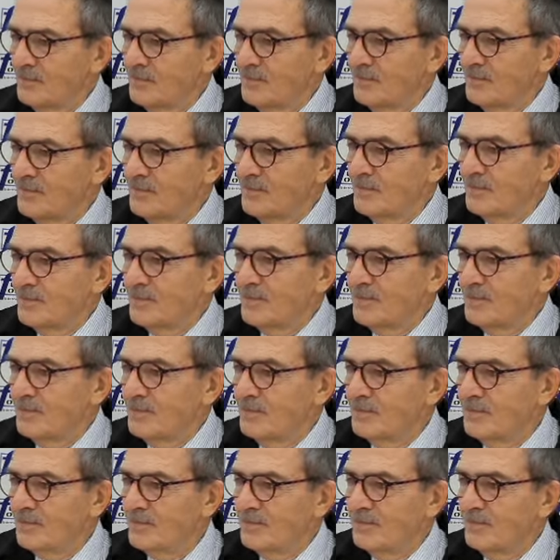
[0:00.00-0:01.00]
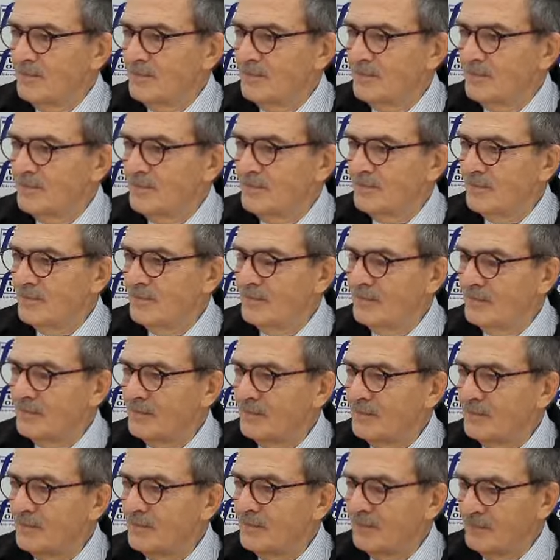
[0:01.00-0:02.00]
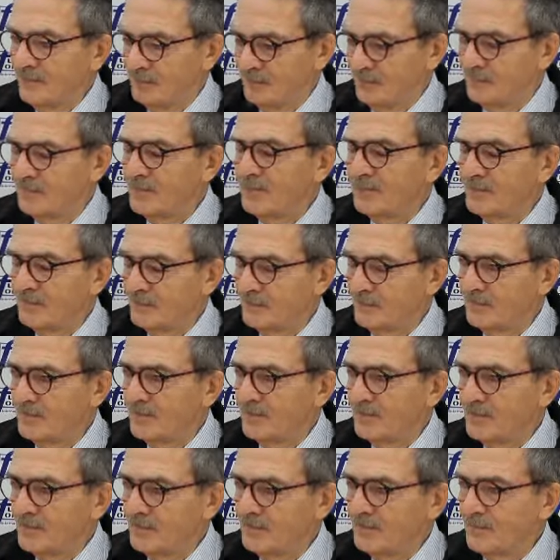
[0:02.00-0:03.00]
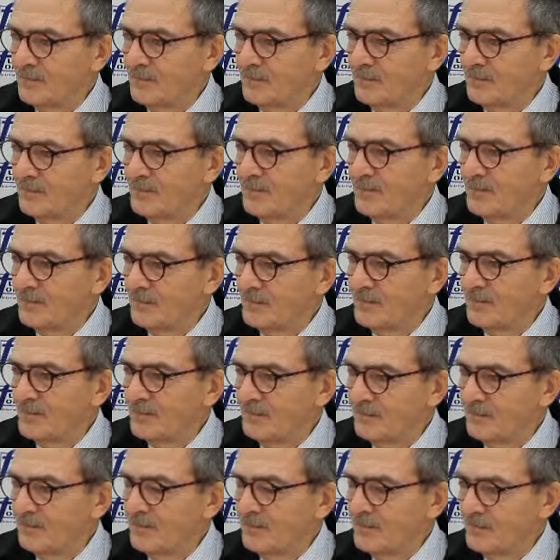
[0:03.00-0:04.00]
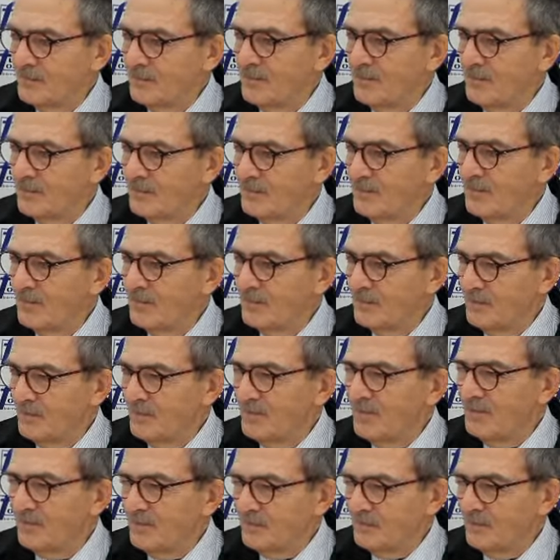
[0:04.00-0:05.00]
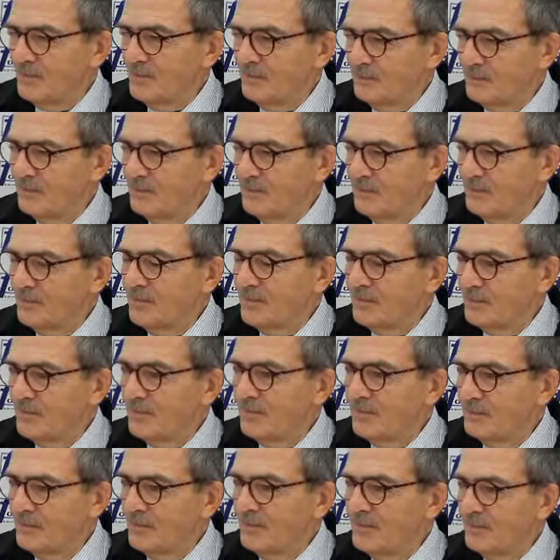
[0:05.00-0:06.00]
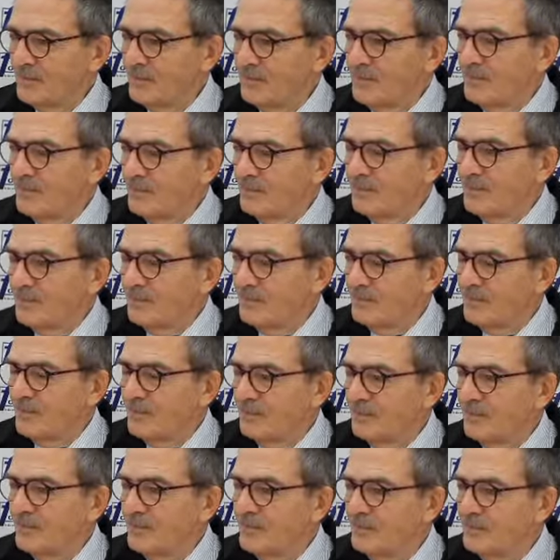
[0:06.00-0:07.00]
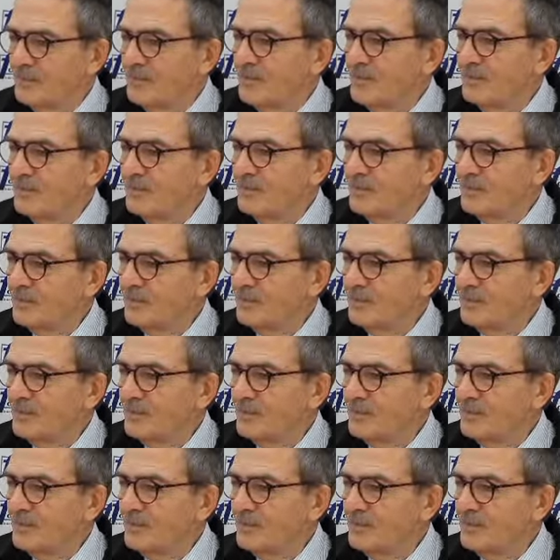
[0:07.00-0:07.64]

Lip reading: (not speaking)